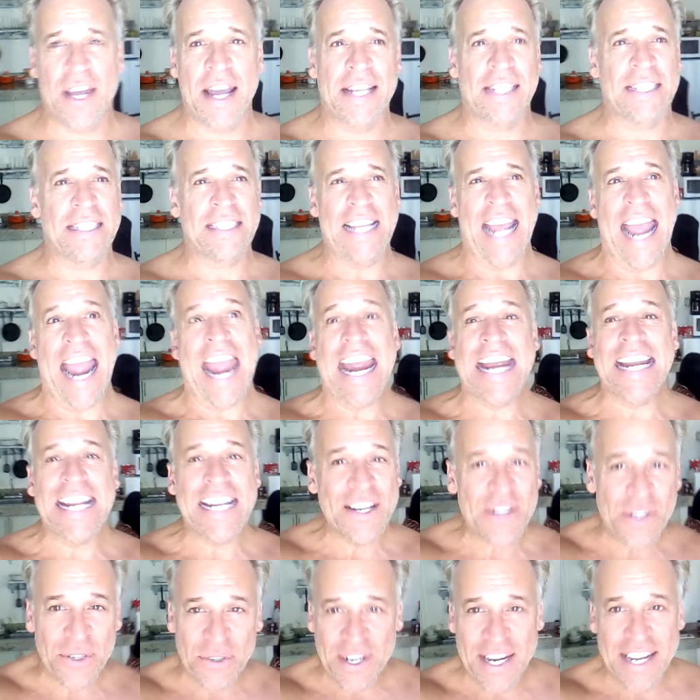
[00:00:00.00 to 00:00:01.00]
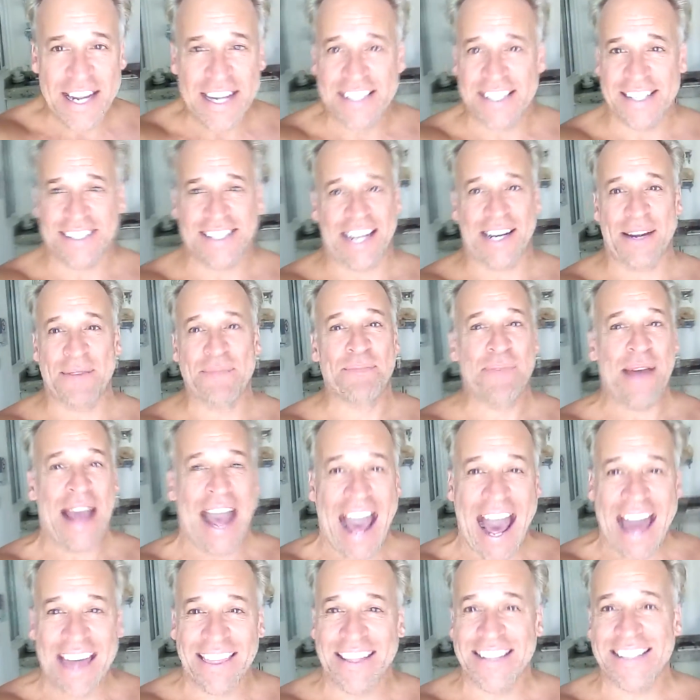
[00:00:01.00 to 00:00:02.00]
like 80 degrees. It's like a
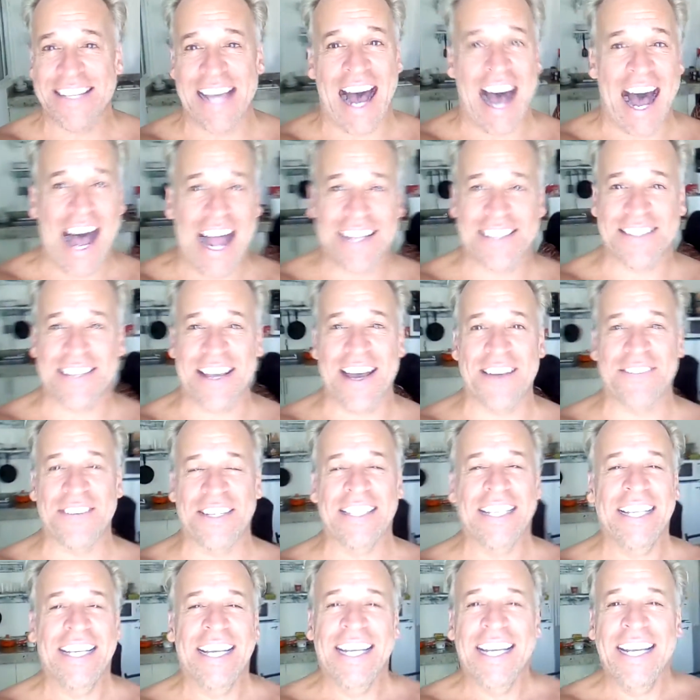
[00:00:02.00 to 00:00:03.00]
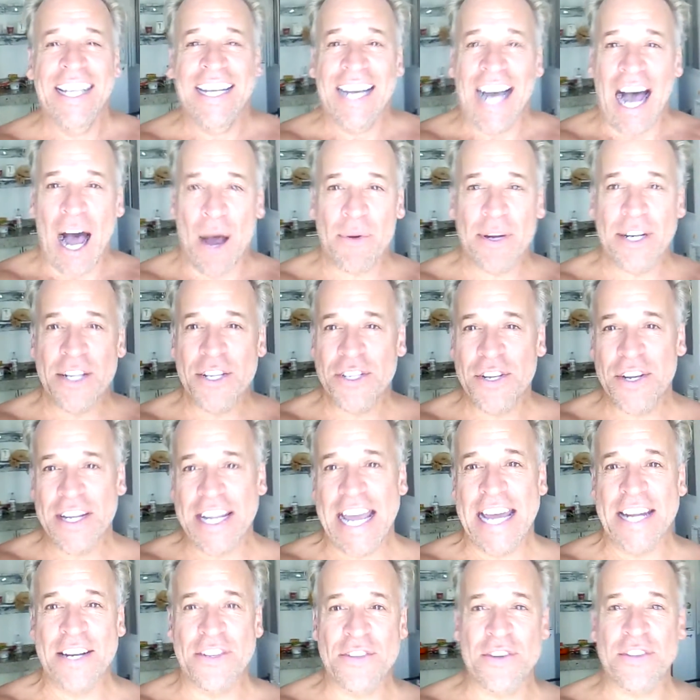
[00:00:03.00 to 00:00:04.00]
bath. It's a hot tub. And I want to show
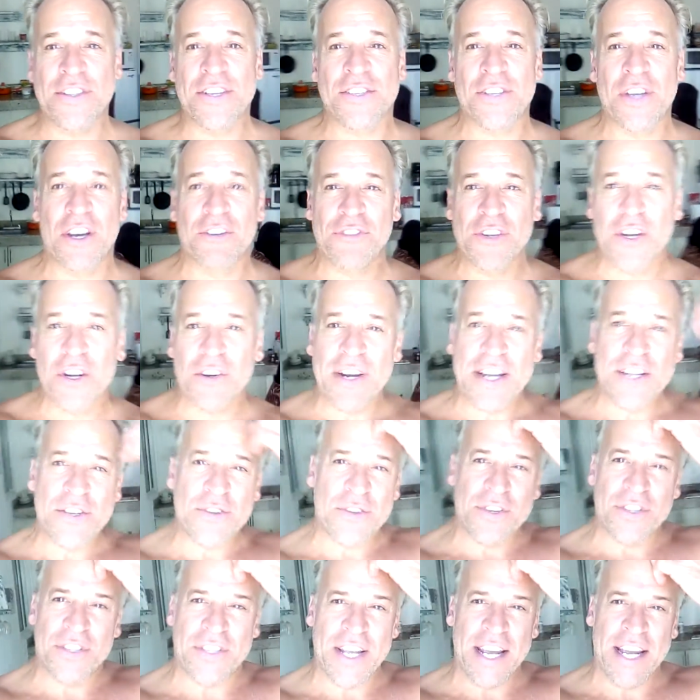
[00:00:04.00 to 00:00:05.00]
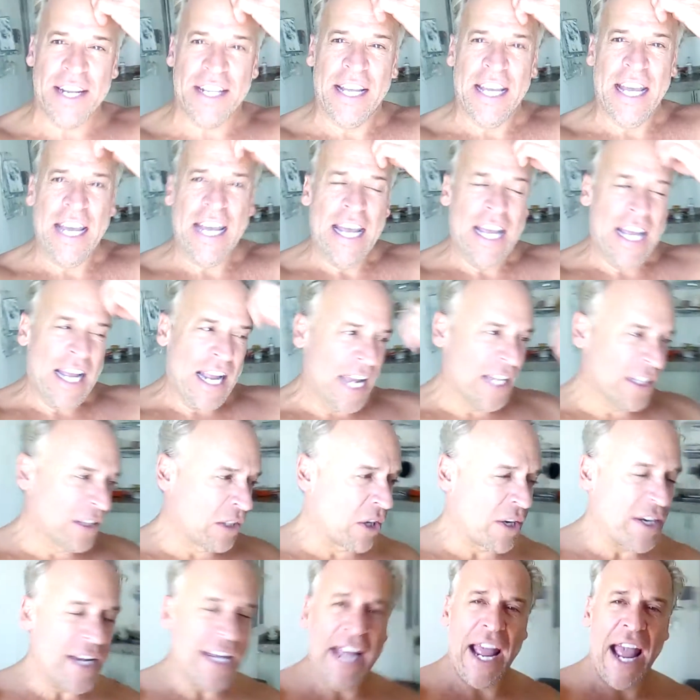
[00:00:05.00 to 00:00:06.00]
you how to do this. So if you're interested in
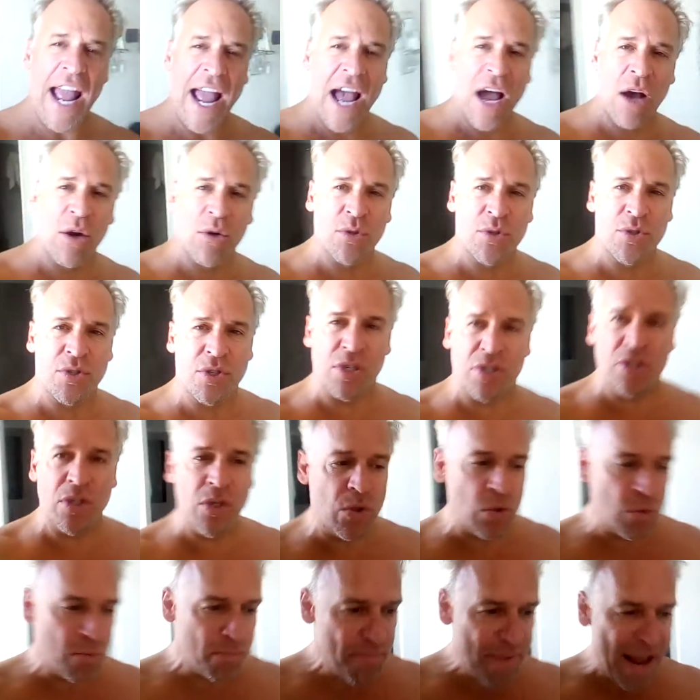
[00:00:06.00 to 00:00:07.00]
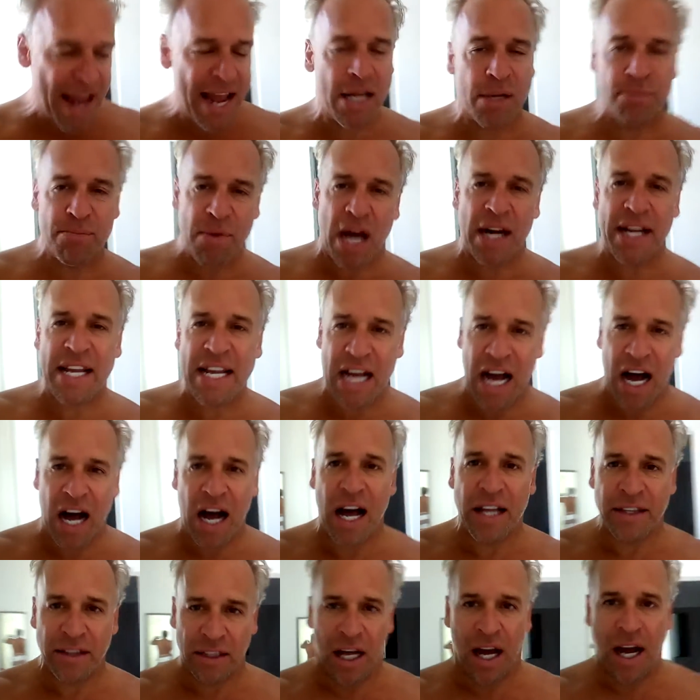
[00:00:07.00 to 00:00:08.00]
learning how to make money
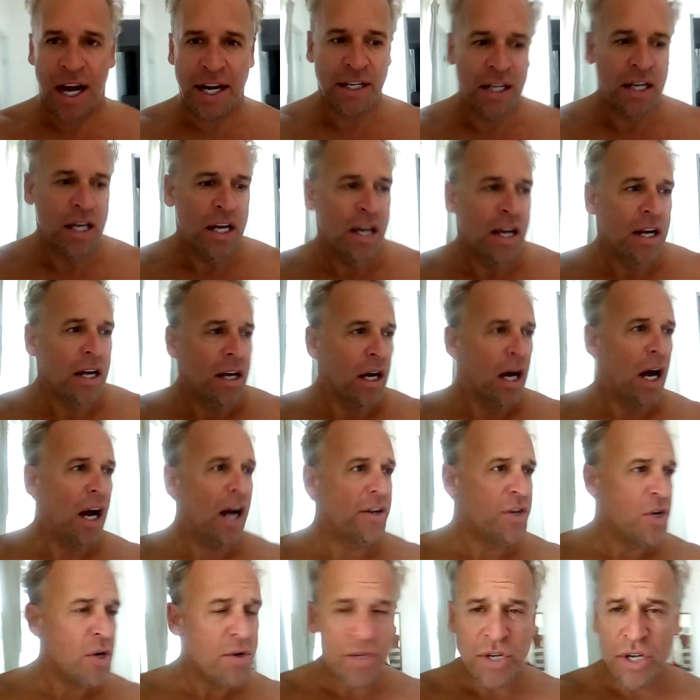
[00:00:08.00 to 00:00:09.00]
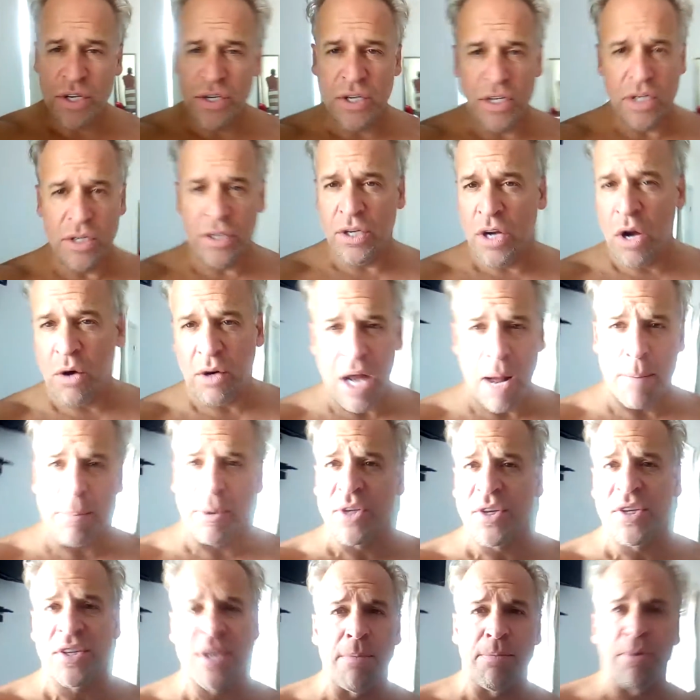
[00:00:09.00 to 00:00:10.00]
online using a
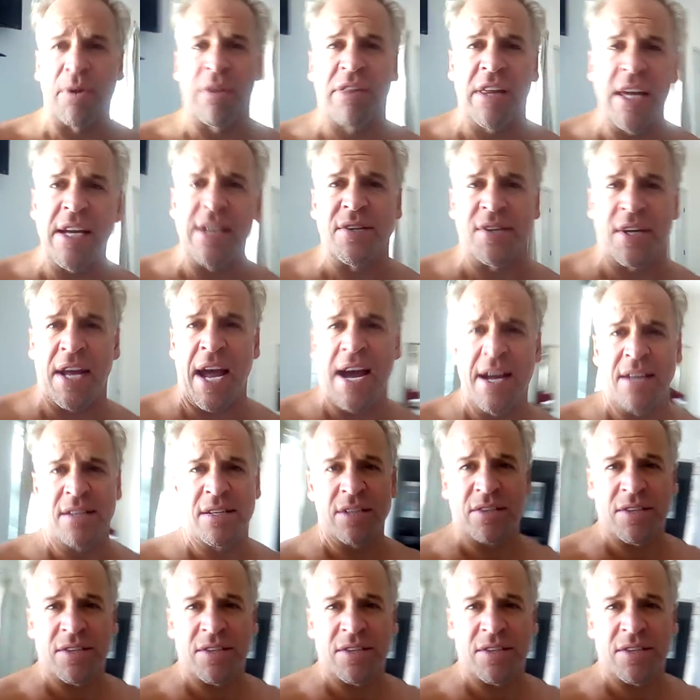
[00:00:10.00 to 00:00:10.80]
couple of simple things, guys,